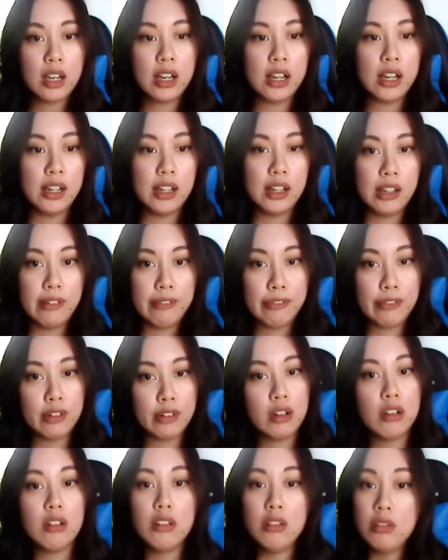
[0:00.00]

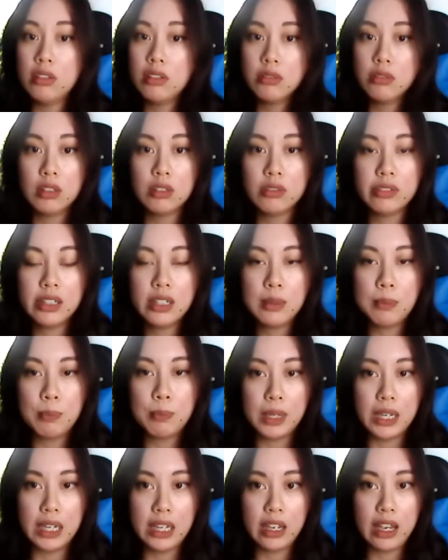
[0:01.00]
for a lunar rover,
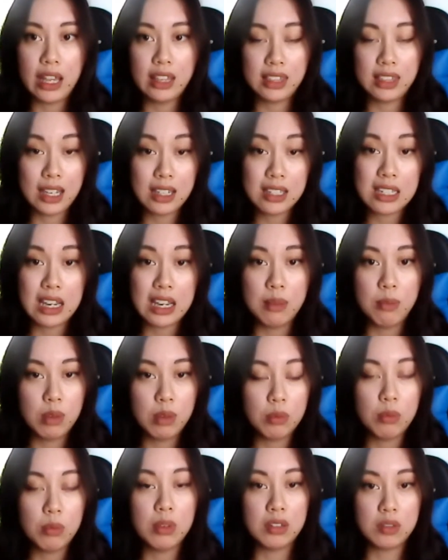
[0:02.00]
but at that
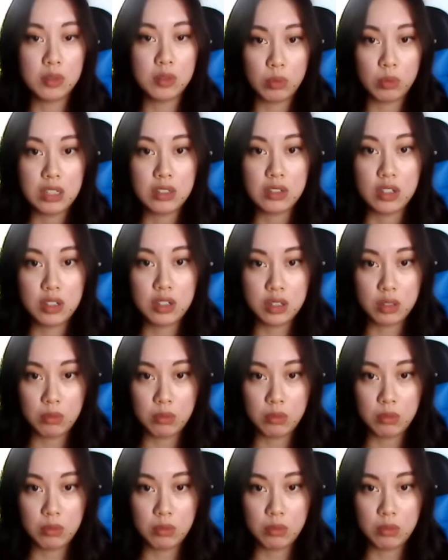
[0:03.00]
time it was research.